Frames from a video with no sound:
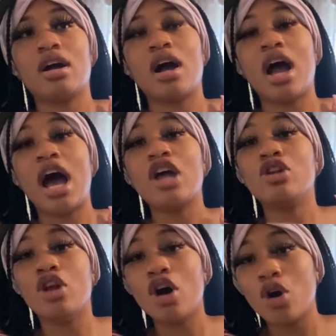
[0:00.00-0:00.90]
I
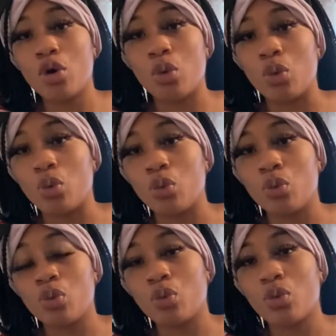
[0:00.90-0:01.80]
know,
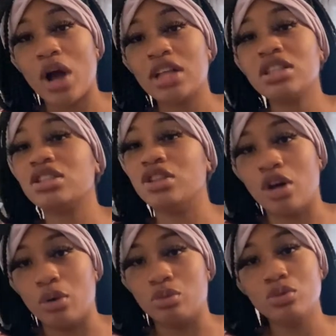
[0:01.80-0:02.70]
I just
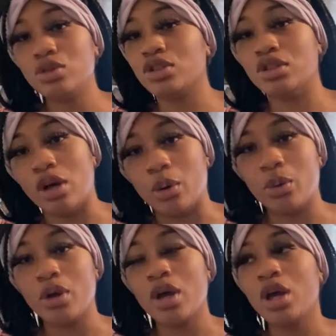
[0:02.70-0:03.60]
know, you just know.
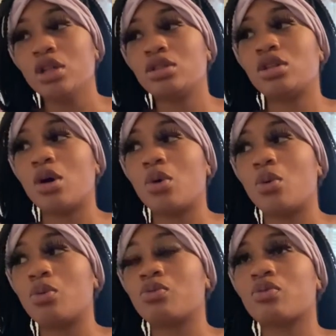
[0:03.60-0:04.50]

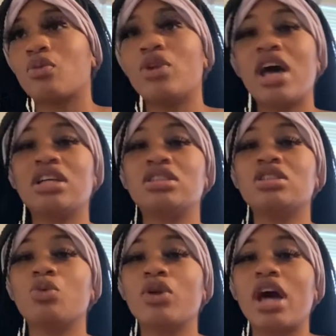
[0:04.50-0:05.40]
So when I
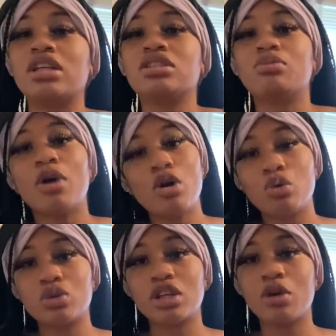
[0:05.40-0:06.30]

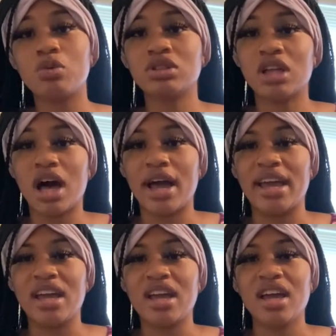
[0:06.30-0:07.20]
smoked, it was
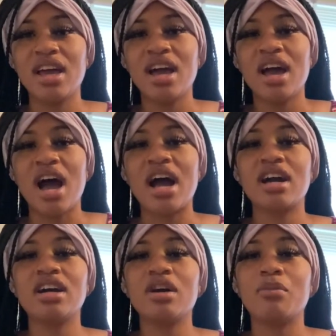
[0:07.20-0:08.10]
like
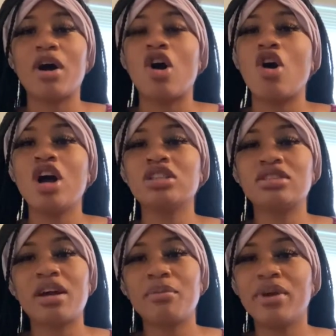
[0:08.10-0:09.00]
my heart
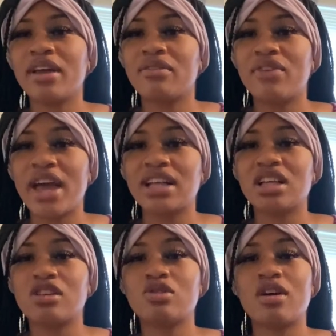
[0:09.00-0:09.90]
started being fast.
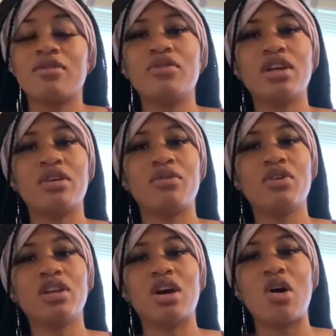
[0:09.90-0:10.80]
I started
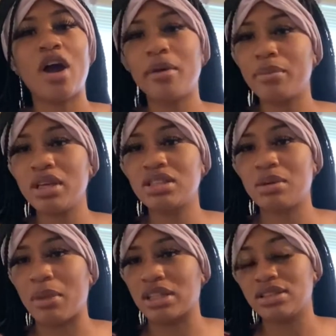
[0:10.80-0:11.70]
feeling heartbeats
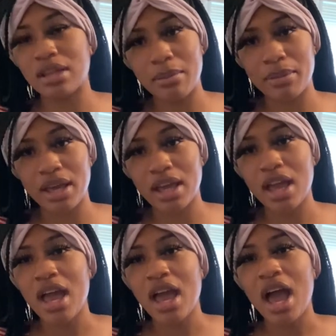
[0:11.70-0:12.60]
in my stomach.
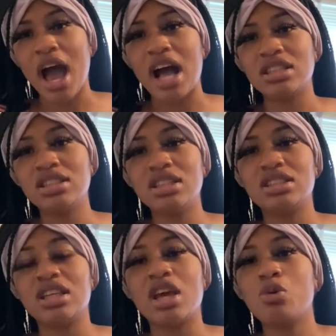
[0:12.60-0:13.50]

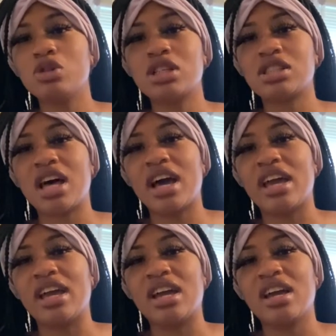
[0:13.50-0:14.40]
It was just
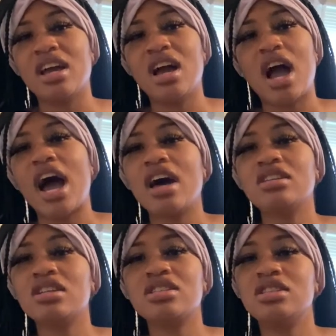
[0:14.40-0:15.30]
like, I
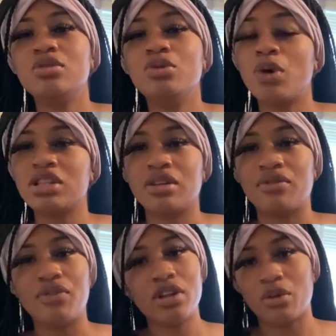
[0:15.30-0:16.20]
just wasn't
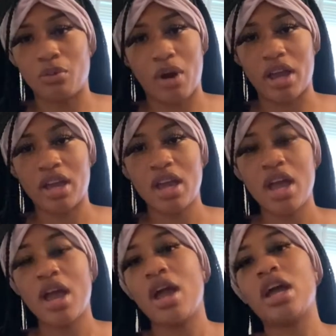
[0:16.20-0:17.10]
feeling right.
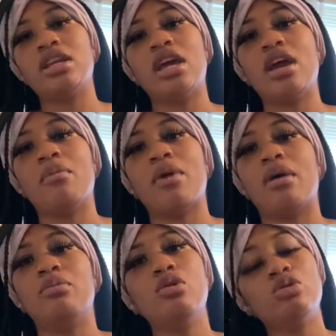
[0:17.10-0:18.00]
And then my
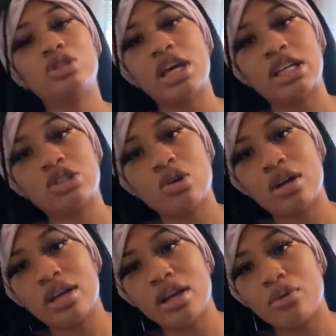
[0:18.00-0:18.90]
boobs had started getting